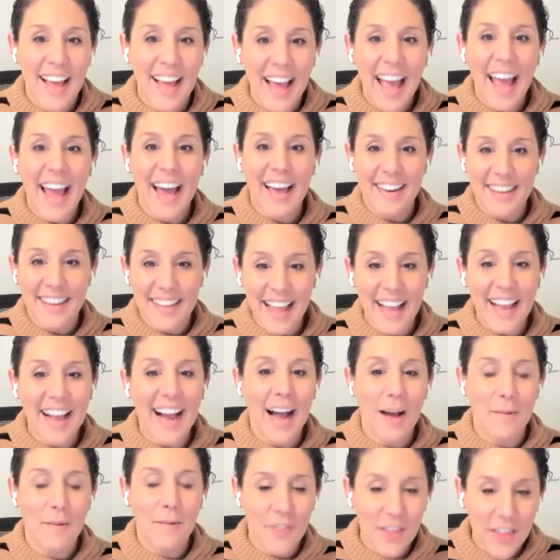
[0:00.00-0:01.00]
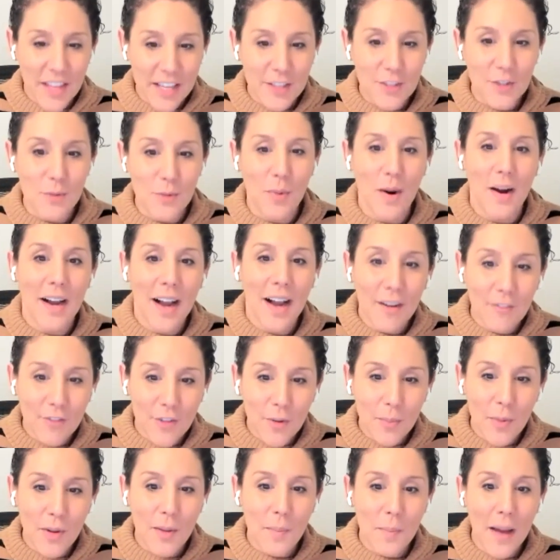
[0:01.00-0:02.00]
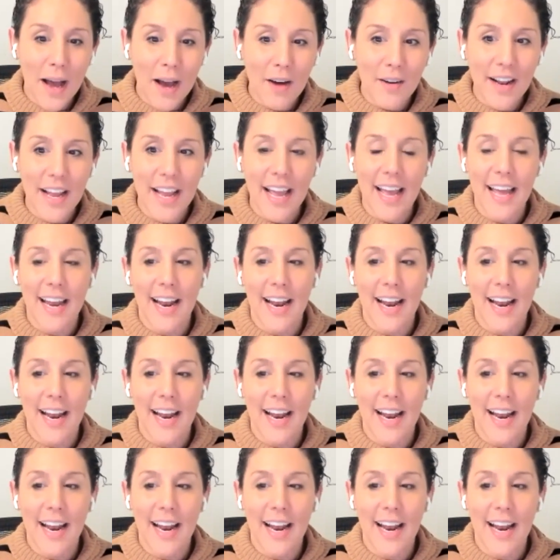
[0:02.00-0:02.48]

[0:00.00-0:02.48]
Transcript: And like, I'm feeling super uncomfortable about it.